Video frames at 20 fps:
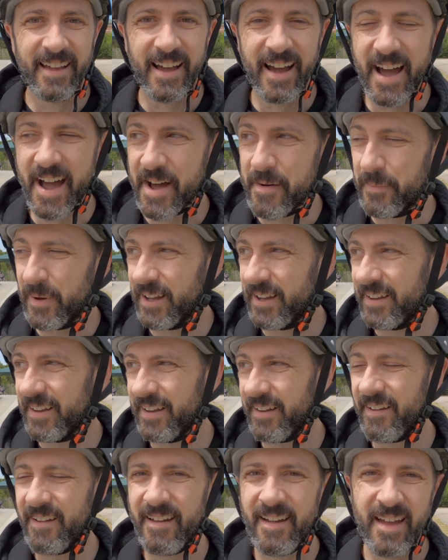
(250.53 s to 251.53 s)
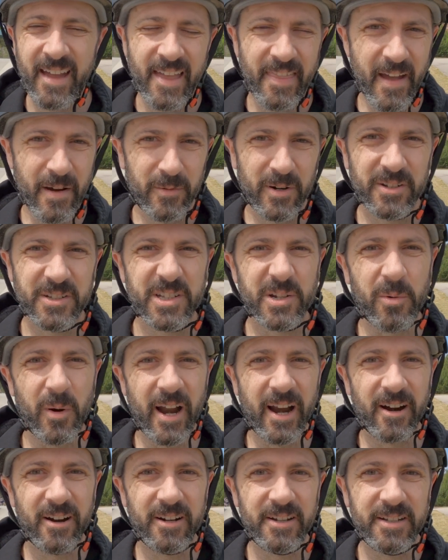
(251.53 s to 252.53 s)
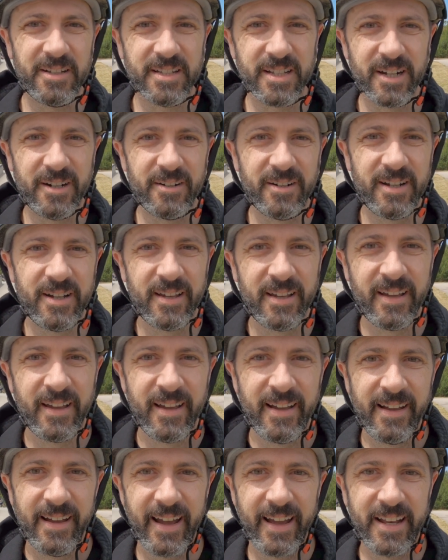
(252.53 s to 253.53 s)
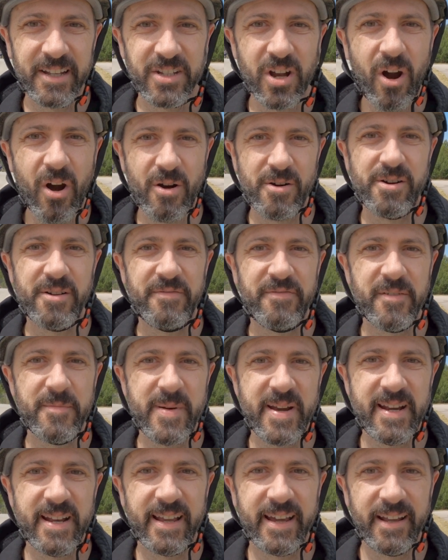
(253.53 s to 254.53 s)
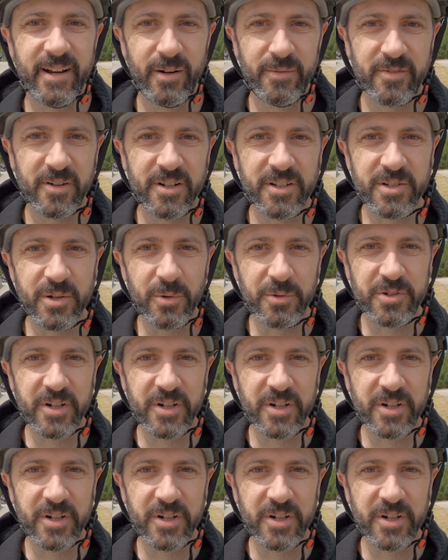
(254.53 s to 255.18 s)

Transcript: That rail's square, so it is harder for me to get over on Soul